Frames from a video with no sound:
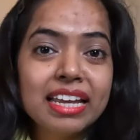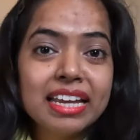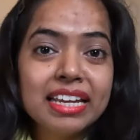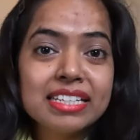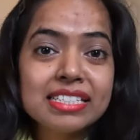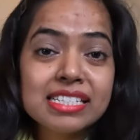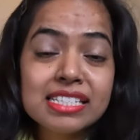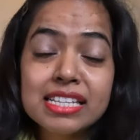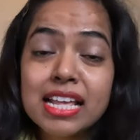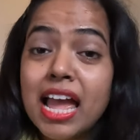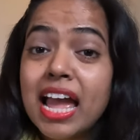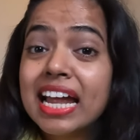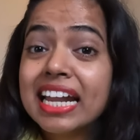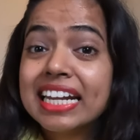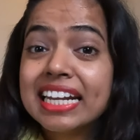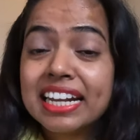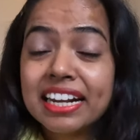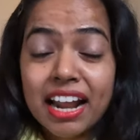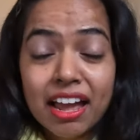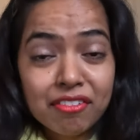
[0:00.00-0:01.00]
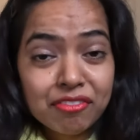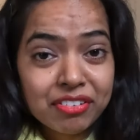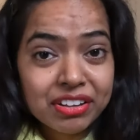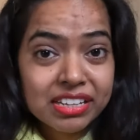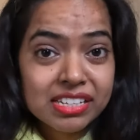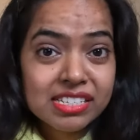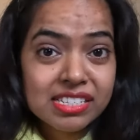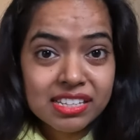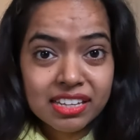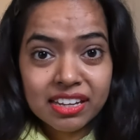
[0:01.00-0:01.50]
lanes,
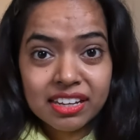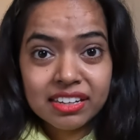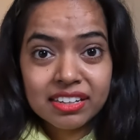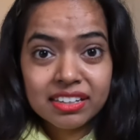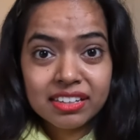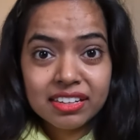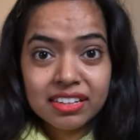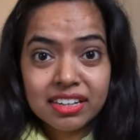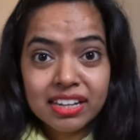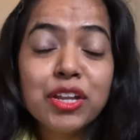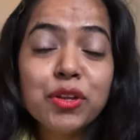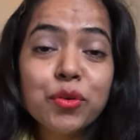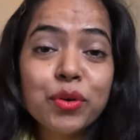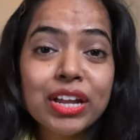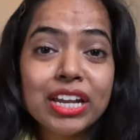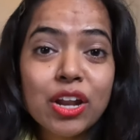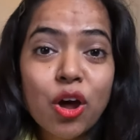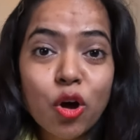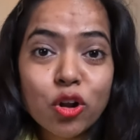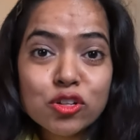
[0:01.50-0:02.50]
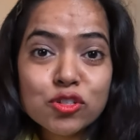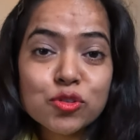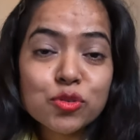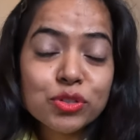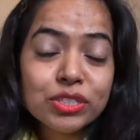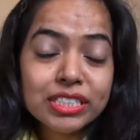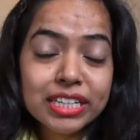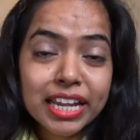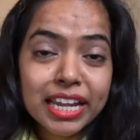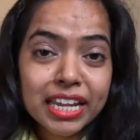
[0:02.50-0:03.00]
traffic signal, and you can
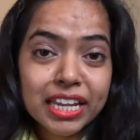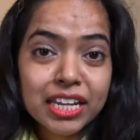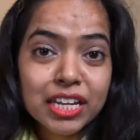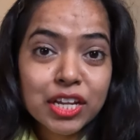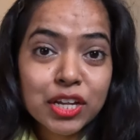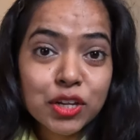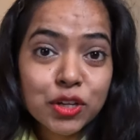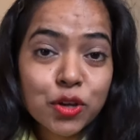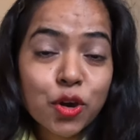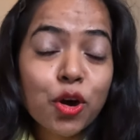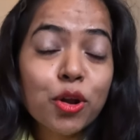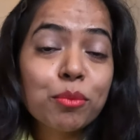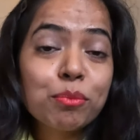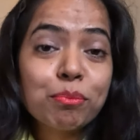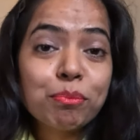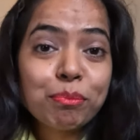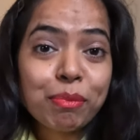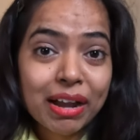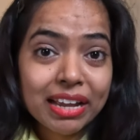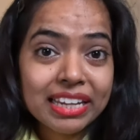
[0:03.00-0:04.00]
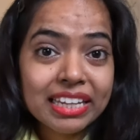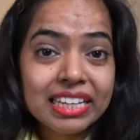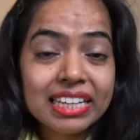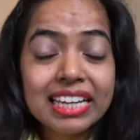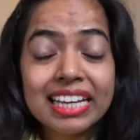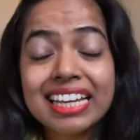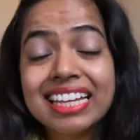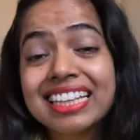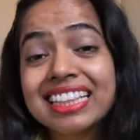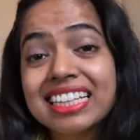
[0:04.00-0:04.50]
also take your
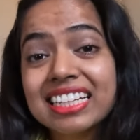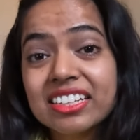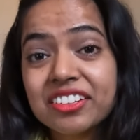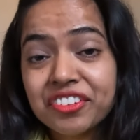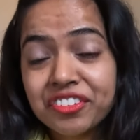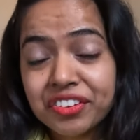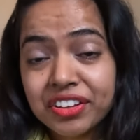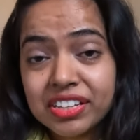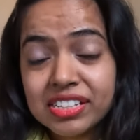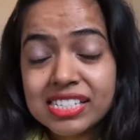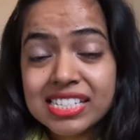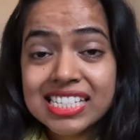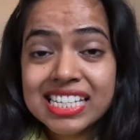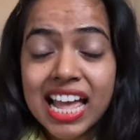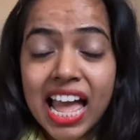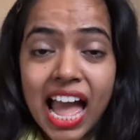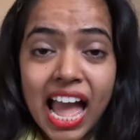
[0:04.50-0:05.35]
bike in the trains